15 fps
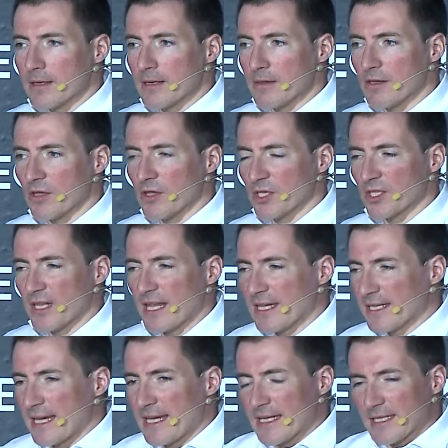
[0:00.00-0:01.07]

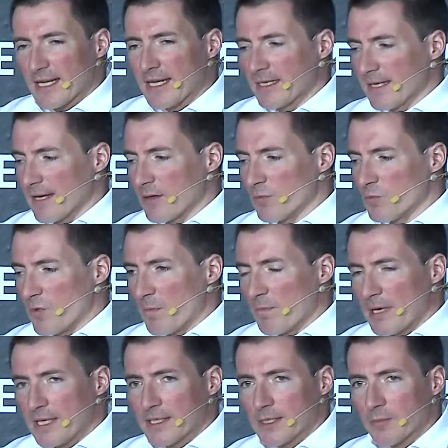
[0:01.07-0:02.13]
here's a
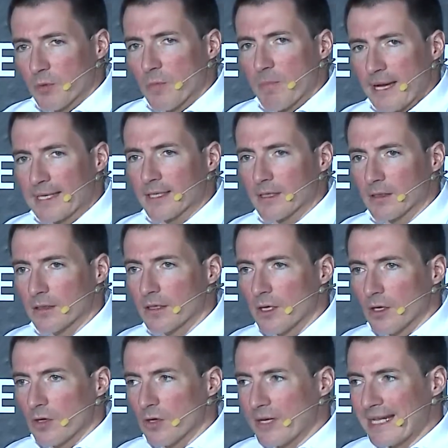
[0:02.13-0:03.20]
repeatable pattern
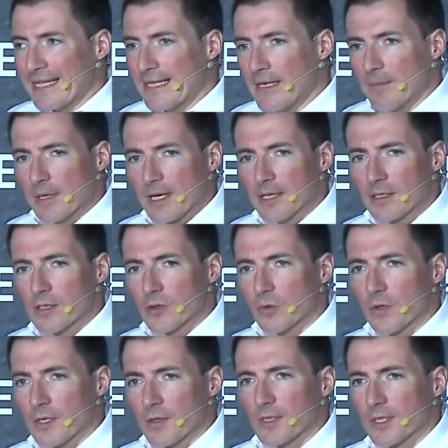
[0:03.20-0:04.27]
that eliminates all
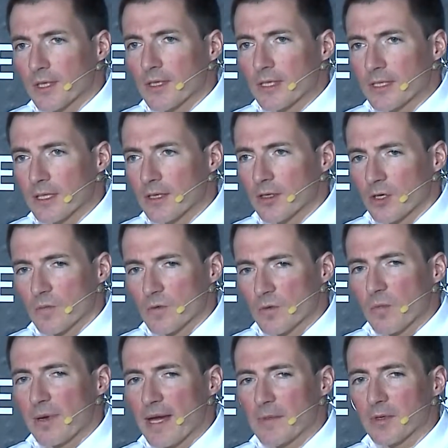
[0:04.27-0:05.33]
the uncertainty that comes from
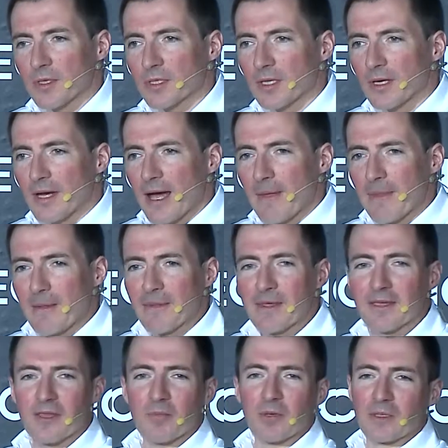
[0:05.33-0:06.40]
payments. And the
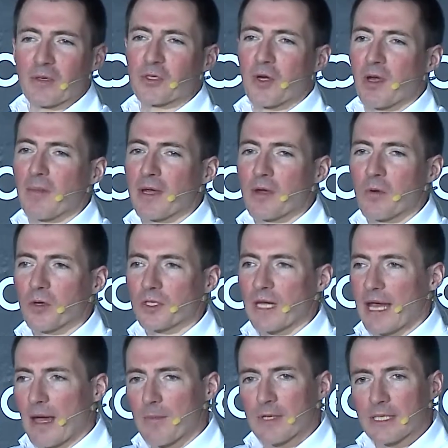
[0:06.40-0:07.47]
point I was trying to make was,
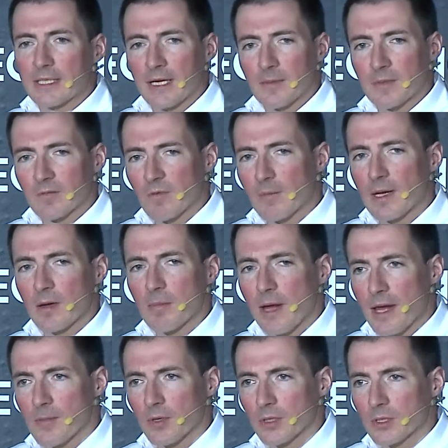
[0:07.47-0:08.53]
how many times have we made a
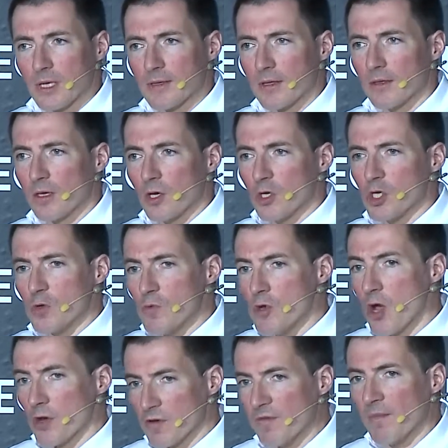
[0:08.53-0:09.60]
payment and then you
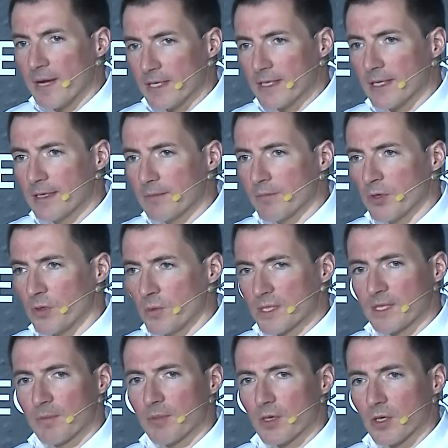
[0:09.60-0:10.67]
know you've made it, but the
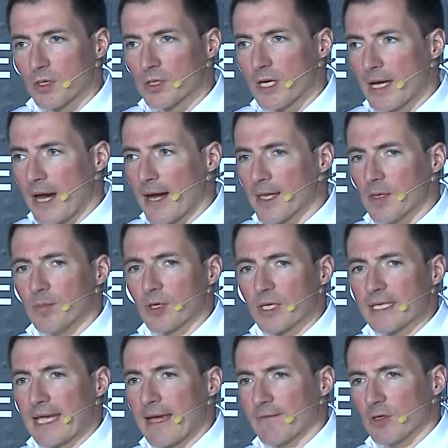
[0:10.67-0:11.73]
recipient, either because
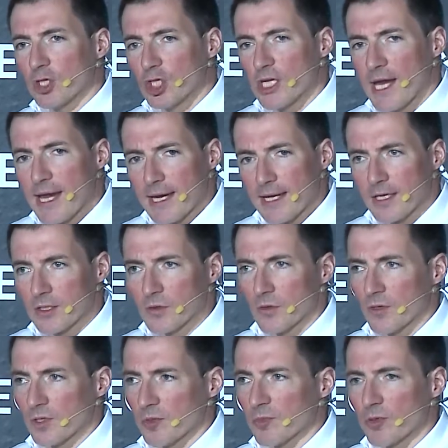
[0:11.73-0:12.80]
they haven't checked or
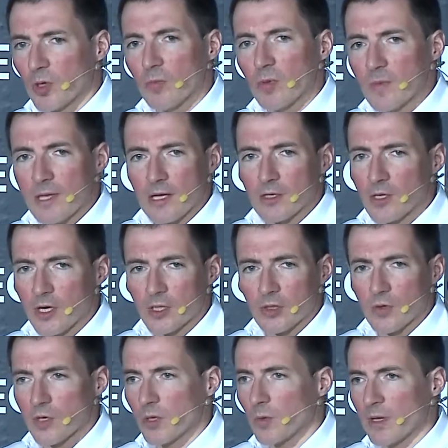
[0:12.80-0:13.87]
there's a problem in their
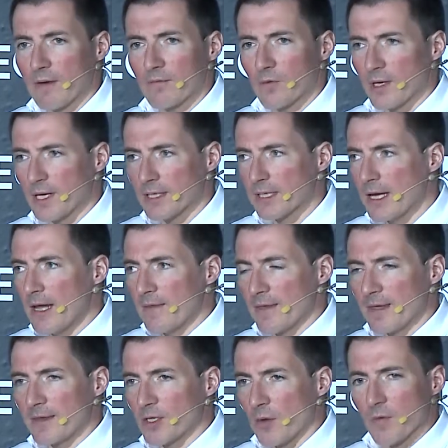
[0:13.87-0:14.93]
treasury or whatever it is, they
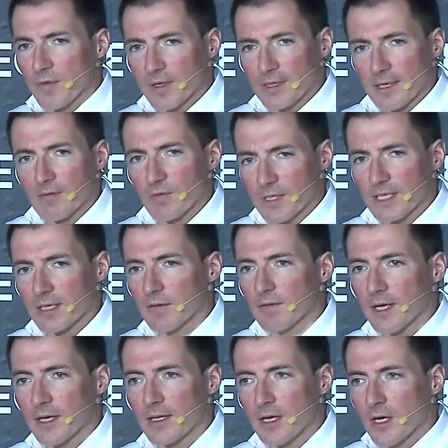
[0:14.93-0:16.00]
don't think they've received
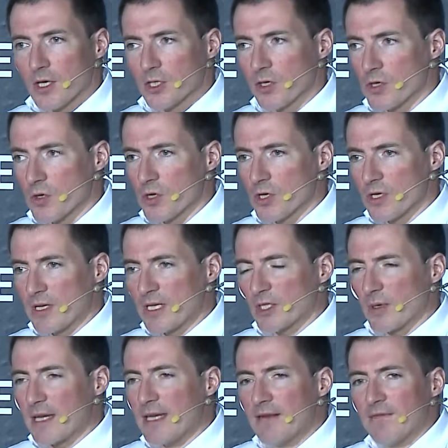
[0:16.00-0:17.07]
it. So
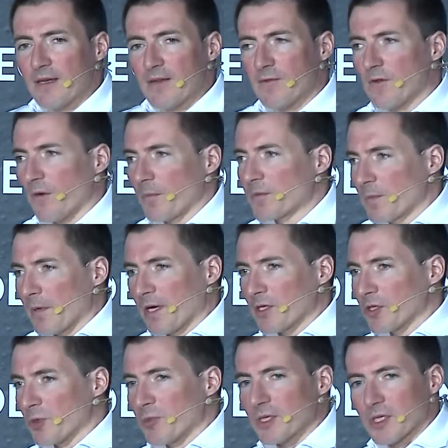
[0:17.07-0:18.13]
even if you've optimized
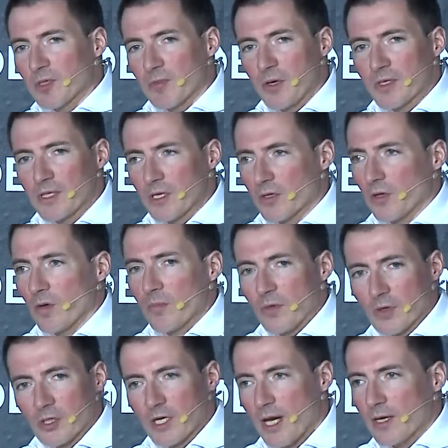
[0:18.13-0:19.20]
your business process on a
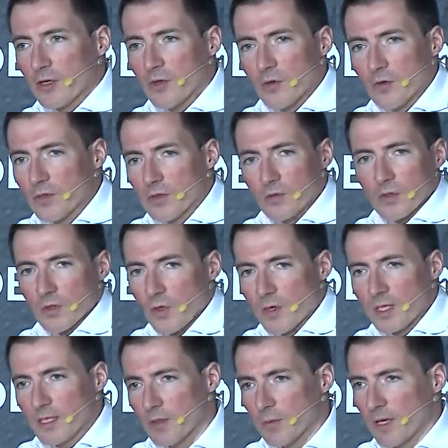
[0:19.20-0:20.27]
blockchain, Corda or
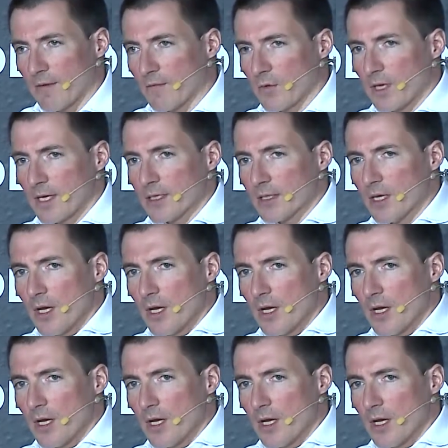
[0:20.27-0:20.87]
Ontici, whatever it is,